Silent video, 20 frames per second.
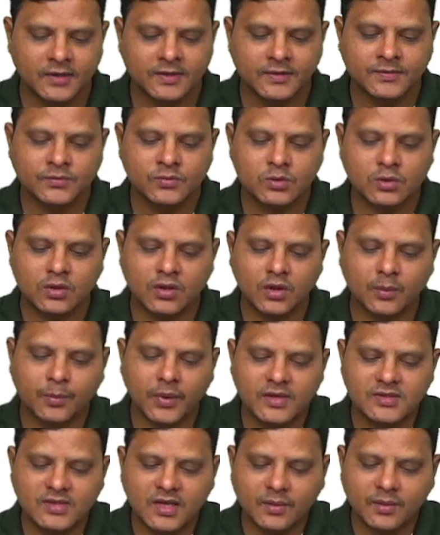So the
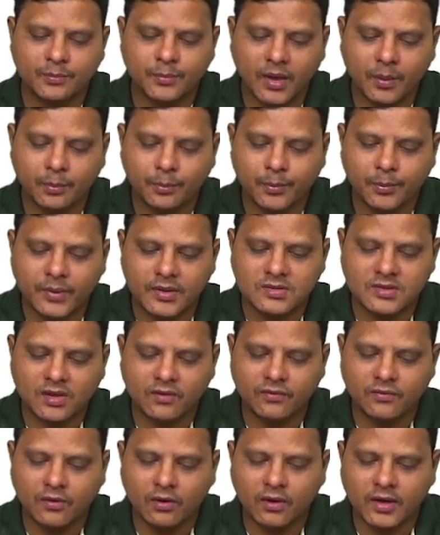basic purpose of
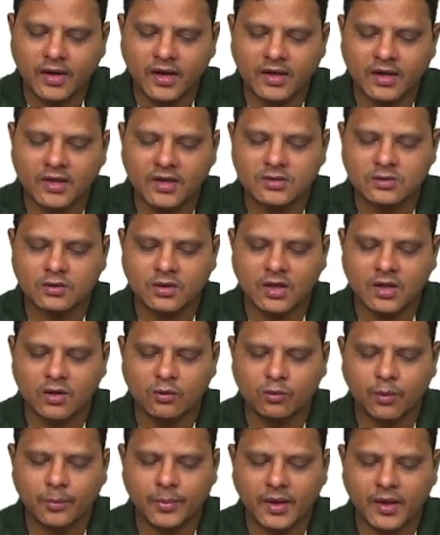audit is to give
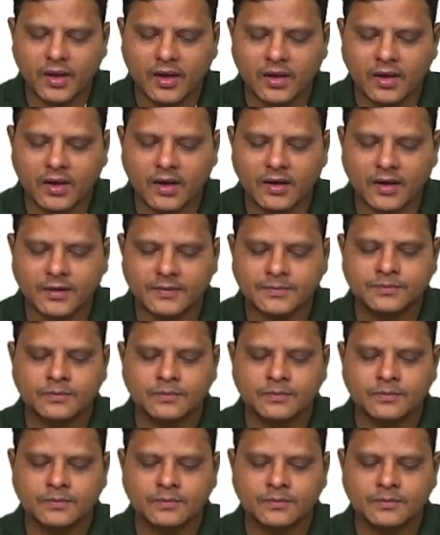opinion.